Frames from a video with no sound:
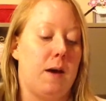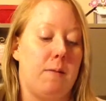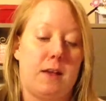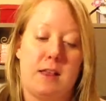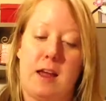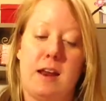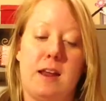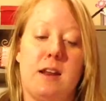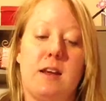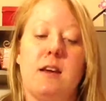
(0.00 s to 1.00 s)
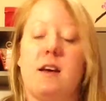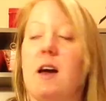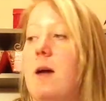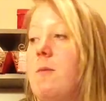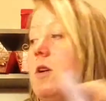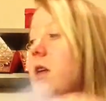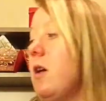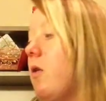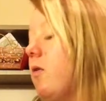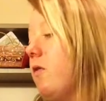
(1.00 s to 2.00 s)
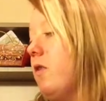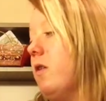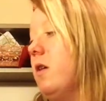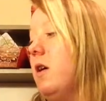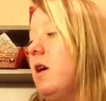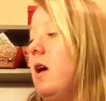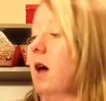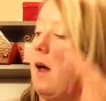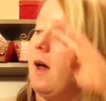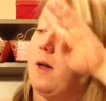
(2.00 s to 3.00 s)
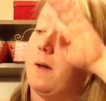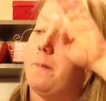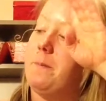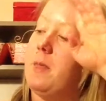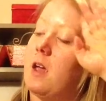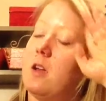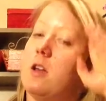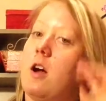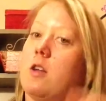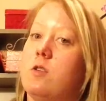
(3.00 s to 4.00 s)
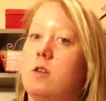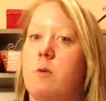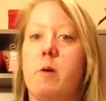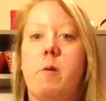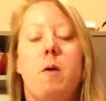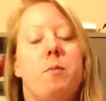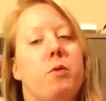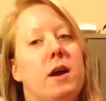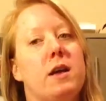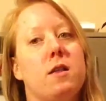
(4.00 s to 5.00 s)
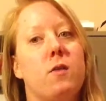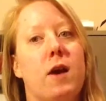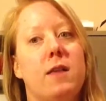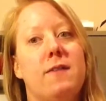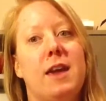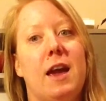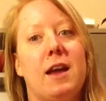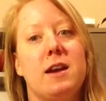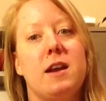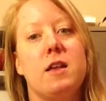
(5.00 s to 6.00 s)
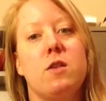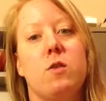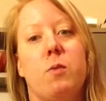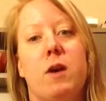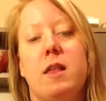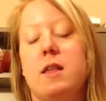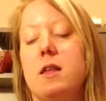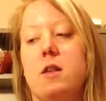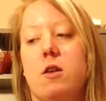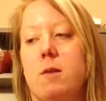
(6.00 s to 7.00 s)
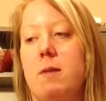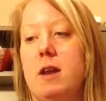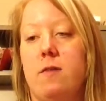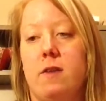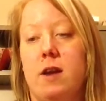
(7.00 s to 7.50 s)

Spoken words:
excited. I'm really hopeful. I'm going to talk to you a little bit about price. So I live in Canada, so prices are going to be different